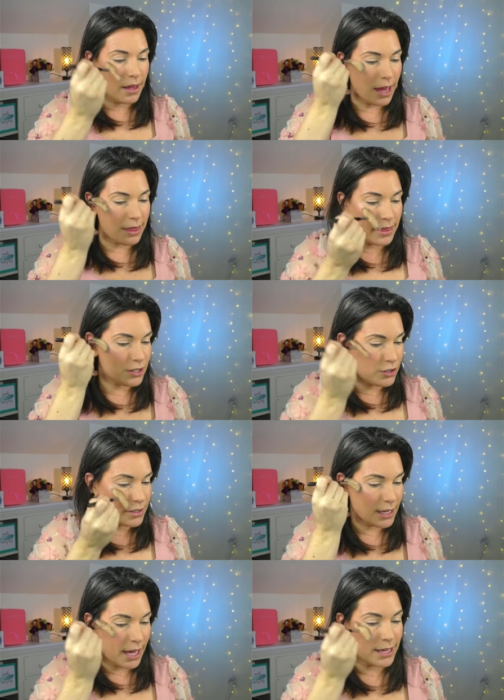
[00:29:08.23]
and this
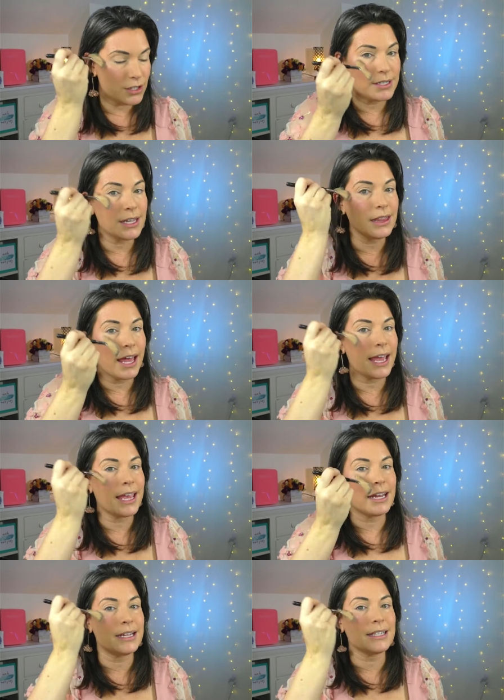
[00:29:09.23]
just catches the
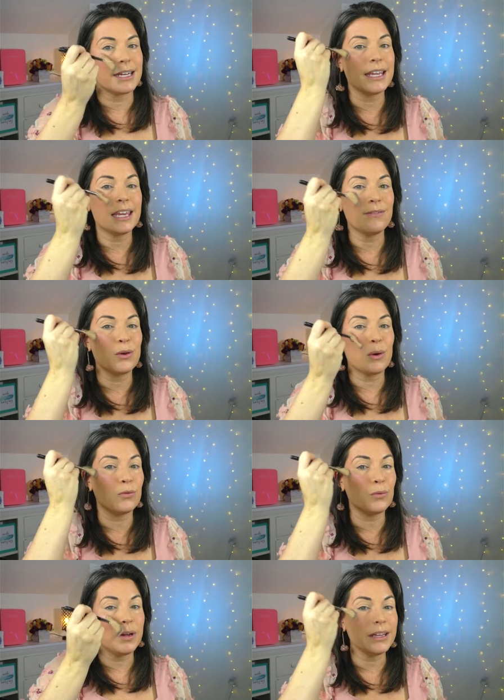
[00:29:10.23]
light, and it's going to give you a
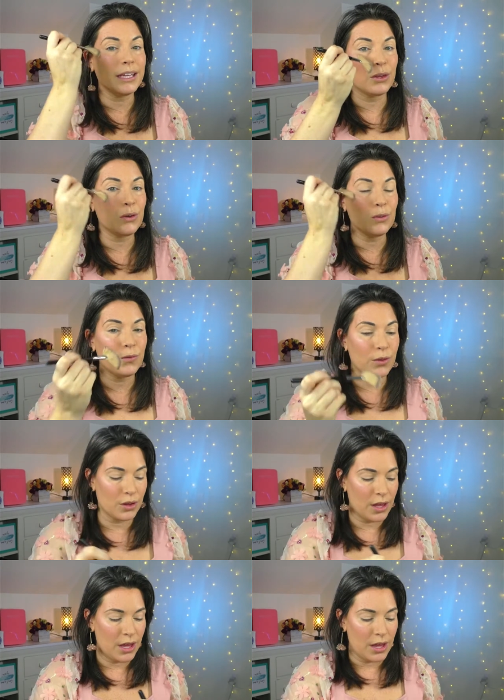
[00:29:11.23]
really
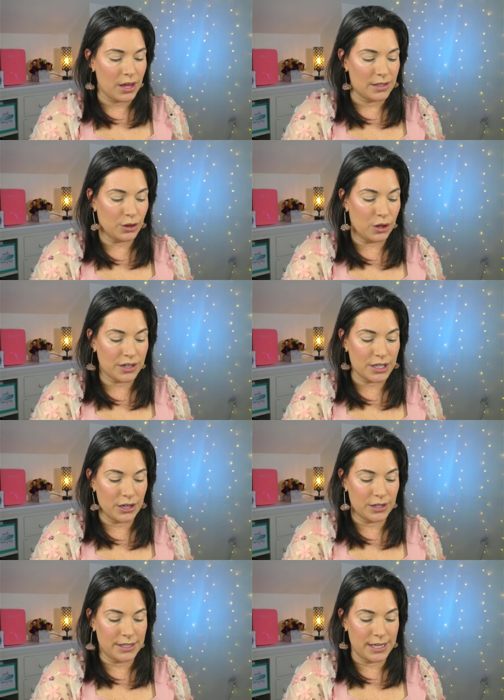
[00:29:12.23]
youthful look to
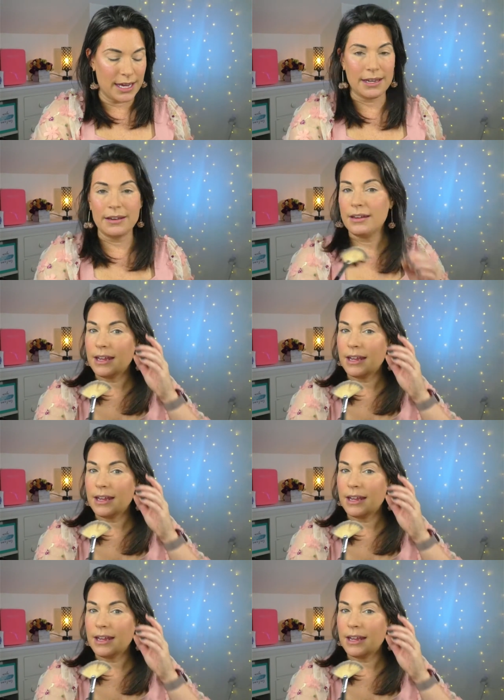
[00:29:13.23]
your skin.